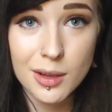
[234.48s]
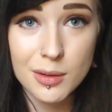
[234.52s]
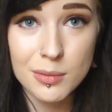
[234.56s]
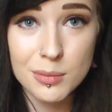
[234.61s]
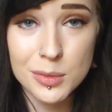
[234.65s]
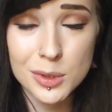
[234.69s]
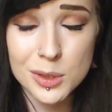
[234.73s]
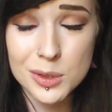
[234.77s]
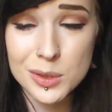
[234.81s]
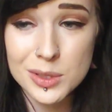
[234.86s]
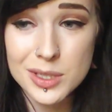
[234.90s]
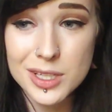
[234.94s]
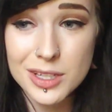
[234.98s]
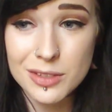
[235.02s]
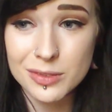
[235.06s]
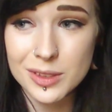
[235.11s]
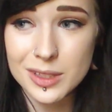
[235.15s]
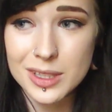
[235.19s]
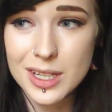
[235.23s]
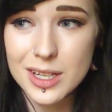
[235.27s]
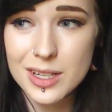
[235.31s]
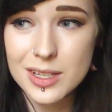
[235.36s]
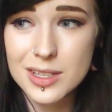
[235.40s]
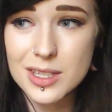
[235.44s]
more
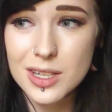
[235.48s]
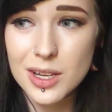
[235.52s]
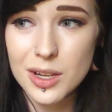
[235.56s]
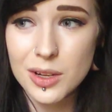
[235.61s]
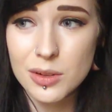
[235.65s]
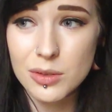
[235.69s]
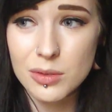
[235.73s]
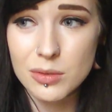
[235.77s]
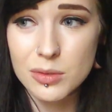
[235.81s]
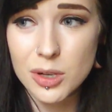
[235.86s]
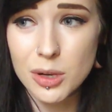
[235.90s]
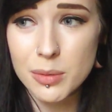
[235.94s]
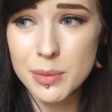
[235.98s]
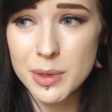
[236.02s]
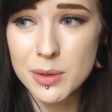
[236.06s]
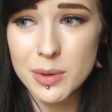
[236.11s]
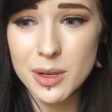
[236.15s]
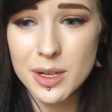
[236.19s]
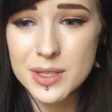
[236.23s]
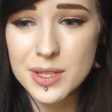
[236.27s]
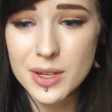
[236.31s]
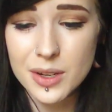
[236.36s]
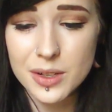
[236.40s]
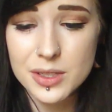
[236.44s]
different things, so
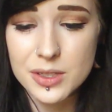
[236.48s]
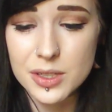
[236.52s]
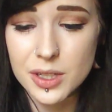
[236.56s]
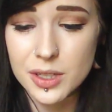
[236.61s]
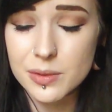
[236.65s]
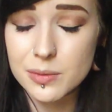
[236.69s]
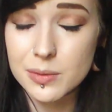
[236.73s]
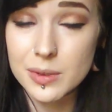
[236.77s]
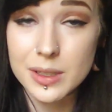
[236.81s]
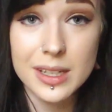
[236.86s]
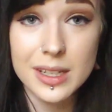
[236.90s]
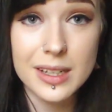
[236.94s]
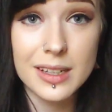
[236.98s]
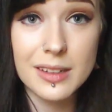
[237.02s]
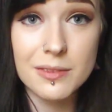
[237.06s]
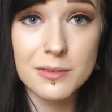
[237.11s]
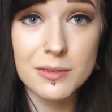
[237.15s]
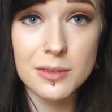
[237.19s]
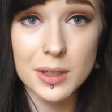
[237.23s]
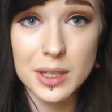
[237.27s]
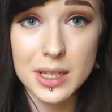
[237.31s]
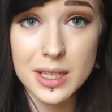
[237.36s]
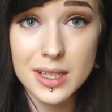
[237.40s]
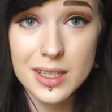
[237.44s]
comic-wise I don't really
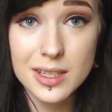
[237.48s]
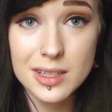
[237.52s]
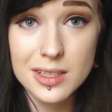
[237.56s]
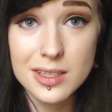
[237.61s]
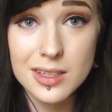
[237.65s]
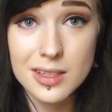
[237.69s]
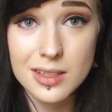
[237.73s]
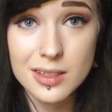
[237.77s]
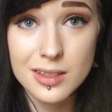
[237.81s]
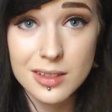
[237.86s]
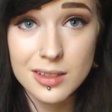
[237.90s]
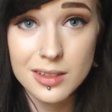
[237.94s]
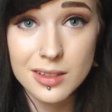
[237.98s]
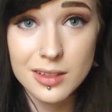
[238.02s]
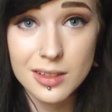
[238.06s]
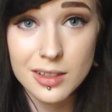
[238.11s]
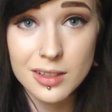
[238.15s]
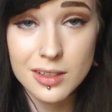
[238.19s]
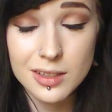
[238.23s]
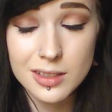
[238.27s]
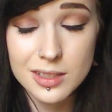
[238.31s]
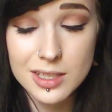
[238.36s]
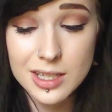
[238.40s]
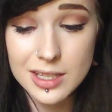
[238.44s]
read
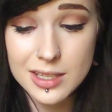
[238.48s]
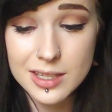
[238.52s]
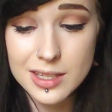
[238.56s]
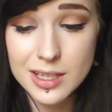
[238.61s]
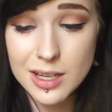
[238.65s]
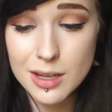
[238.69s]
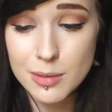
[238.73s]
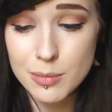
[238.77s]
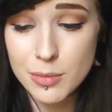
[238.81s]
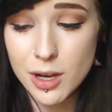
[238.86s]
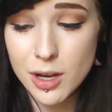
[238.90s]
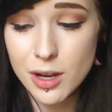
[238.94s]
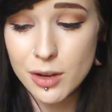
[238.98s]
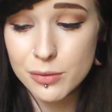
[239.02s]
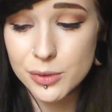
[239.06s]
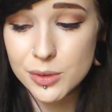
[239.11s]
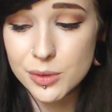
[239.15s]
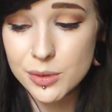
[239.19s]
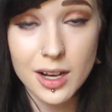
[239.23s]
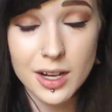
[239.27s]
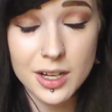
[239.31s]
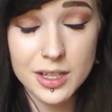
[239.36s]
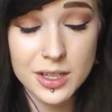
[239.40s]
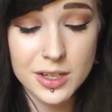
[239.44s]
DC and
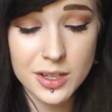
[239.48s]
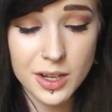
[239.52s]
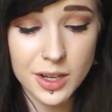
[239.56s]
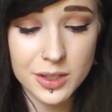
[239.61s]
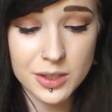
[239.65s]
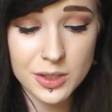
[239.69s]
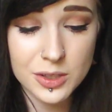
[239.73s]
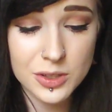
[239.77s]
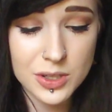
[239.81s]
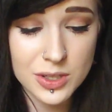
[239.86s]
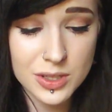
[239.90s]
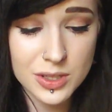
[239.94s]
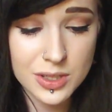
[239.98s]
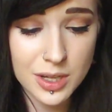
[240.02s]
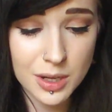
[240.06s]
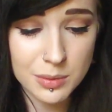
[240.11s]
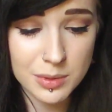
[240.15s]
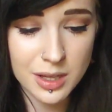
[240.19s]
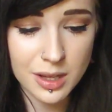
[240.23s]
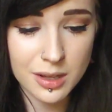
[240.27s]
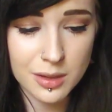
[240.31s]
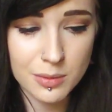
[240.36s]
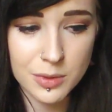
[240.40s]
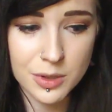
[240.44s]
Marvel. I kind of just go with the other